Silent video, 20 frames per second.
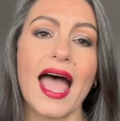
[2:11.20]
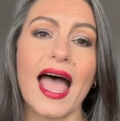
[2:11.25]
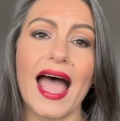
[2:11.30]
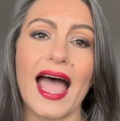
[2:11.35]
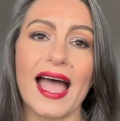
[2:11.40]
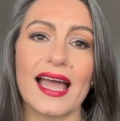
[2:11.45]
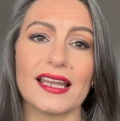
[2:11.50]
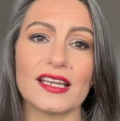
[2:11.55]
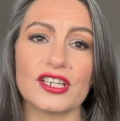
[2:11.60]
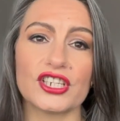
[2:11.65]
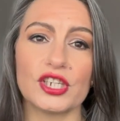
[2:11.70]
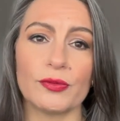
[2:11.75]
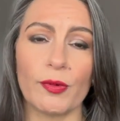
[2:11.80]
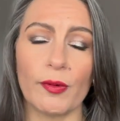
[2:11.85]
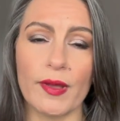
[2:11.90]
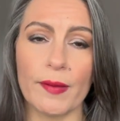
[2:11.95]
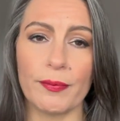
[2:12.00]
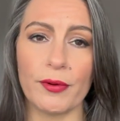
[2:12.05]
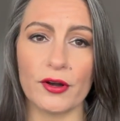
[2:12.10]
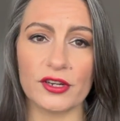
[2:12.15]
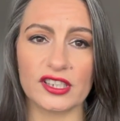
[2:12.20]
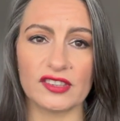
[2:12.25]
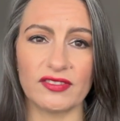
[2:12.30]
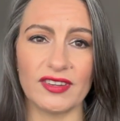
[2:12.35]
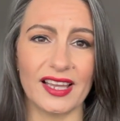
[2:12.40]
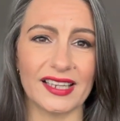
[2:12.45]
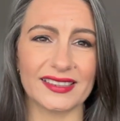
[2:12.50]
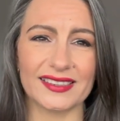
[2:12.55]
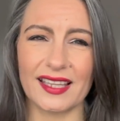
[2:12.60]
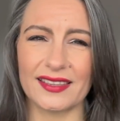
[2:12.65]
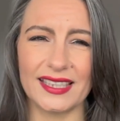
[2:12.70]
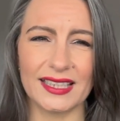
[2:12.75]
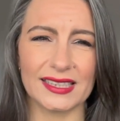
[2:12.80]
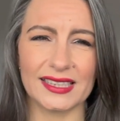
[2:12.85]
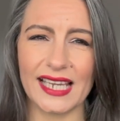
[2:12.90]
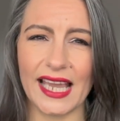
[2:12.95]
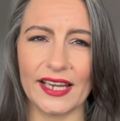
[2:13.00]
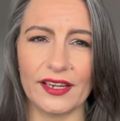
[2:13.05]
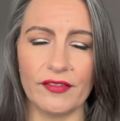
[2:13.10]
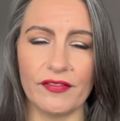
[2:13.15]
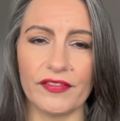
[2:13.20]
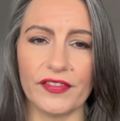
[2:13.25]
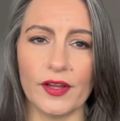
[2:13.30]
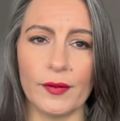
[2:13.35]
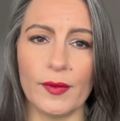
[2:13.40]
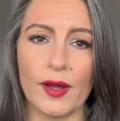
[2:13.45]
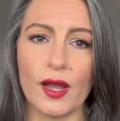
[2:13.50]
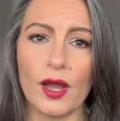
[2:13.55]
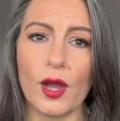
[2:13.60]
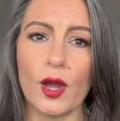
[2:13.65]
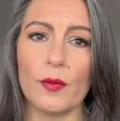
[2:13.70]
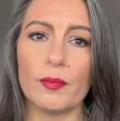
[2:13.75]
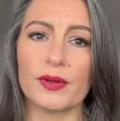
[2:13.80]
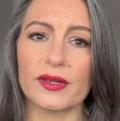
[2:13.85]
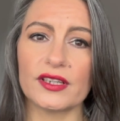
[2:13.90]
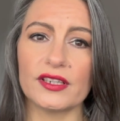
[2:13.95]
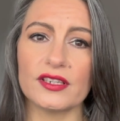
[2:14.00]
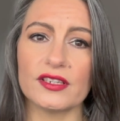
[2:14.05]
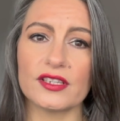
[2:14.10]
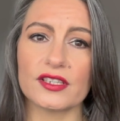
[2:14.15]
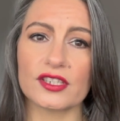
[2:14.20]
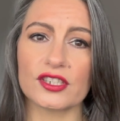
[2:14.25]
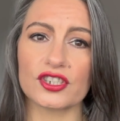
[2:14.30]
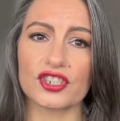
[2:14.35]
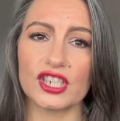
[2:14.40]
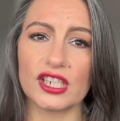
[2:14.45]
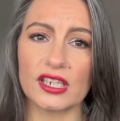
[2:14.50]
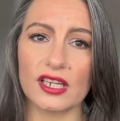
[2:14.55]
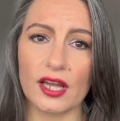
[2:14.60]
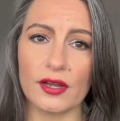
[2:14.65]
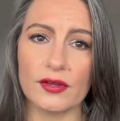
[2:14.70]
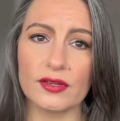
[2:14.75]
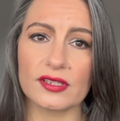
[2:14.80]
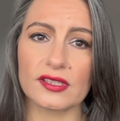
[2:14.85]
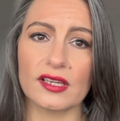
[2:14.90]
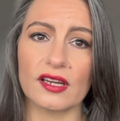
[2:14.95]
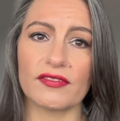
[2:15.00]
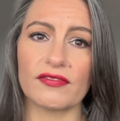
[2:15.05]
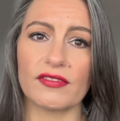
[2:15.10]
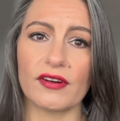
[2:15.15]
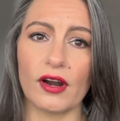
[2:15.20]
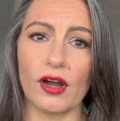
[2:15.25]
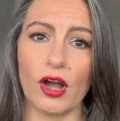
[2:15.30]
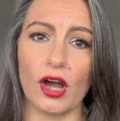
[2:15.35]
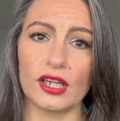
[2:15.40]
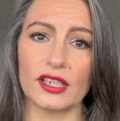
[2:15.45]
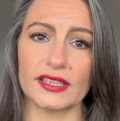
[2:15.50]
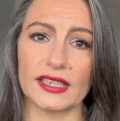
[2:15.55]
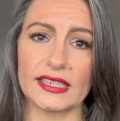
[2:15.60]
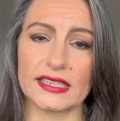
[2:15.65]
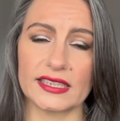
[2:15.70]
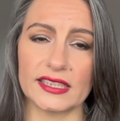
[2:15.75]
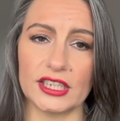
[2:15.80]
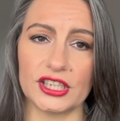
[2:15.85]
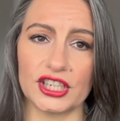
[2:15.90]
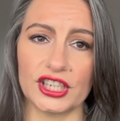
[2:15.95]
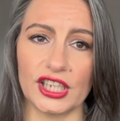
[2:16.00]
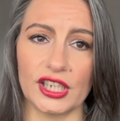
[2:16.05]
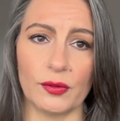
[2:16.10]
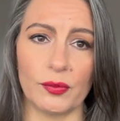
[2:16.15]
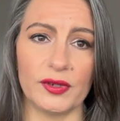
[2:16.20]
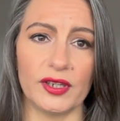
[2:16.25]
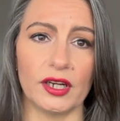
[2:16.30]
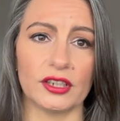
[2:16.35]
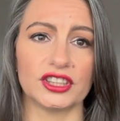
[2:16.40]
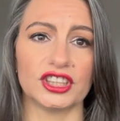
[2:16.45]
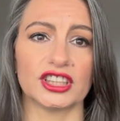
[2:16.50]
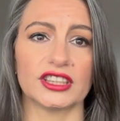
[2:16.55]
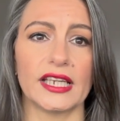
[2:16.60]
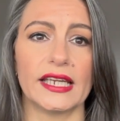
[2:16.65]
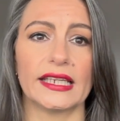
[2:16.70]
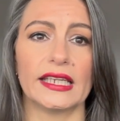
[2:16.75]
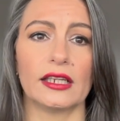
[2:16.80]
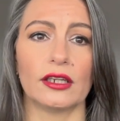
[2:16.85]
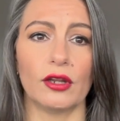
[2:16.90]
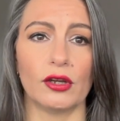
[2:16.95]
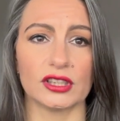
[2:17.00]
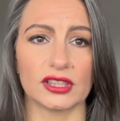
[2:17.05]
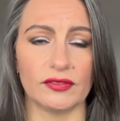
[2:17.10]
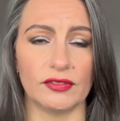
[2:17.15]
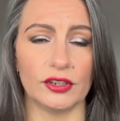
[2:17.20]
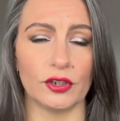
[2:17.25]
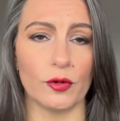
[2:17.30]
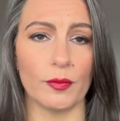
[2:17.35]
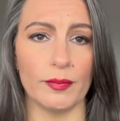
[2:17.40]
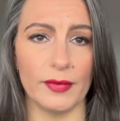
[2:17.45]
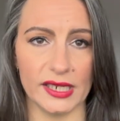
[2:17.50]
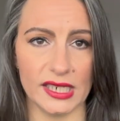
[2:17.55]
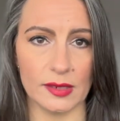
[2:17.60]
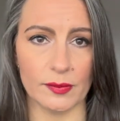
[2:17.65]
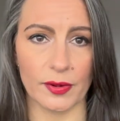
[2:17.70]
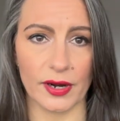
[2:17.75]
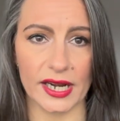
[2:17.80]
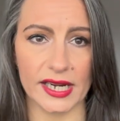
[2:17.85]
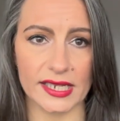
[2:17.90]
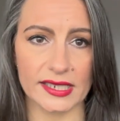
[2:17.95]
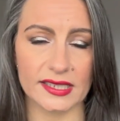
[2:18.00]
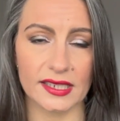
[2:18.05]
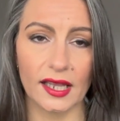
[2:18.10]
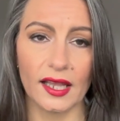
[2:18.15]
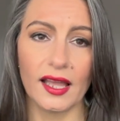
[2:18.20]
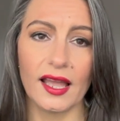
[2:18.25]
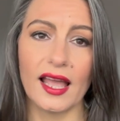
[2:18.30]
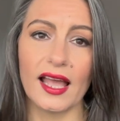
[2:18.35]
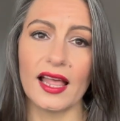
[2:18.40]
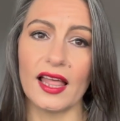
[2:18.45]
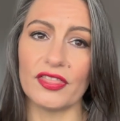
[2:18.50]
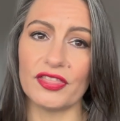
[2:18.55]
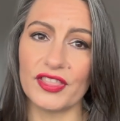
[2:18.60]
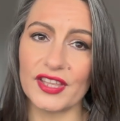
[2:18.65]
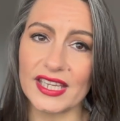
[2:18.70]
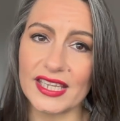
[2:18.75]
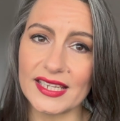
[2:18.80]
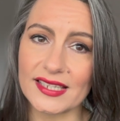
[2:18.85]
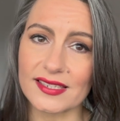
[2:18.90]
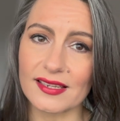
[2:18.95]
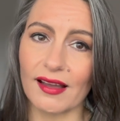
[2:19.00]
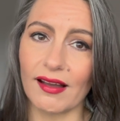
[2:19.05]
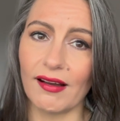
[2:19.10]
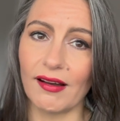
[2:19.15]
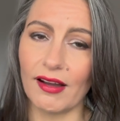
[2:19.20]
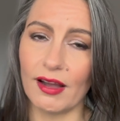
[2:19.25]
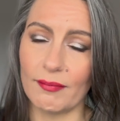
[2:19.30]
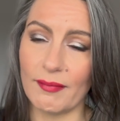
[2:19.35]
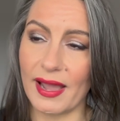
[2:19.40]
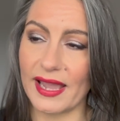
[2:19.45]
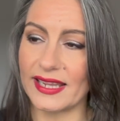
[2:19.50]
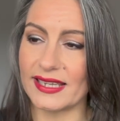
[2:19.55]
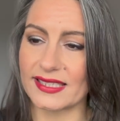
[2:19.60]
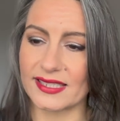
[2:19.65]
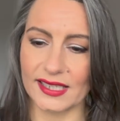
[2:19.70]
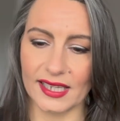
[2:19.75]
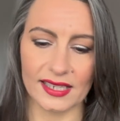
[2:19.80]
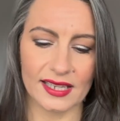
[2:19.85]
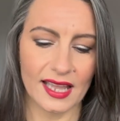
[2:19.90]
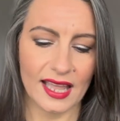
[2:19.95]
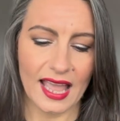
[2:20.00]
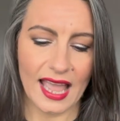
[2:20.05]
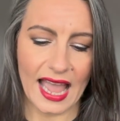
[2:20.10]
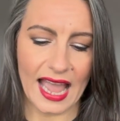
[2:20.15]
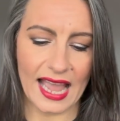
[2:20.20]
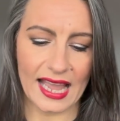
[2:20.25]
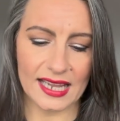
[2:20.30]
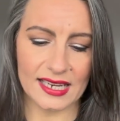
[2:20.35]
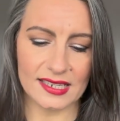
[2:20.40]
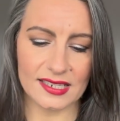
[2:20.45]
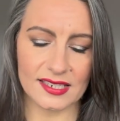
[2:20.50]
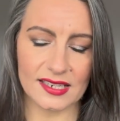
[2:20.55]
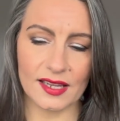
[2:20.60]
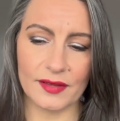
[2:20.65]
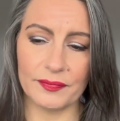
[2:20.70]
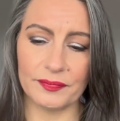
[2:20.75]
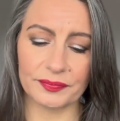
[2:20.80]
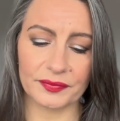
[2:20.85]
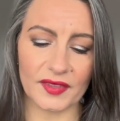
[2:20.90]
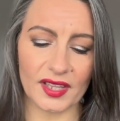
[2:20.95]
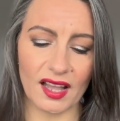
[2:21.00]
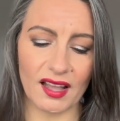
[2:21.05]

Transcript: And she bought me a box of like, I think 10 of them, because she knows that for our holidays this year, we are just taking lots of little mini breaks. These are amazing. And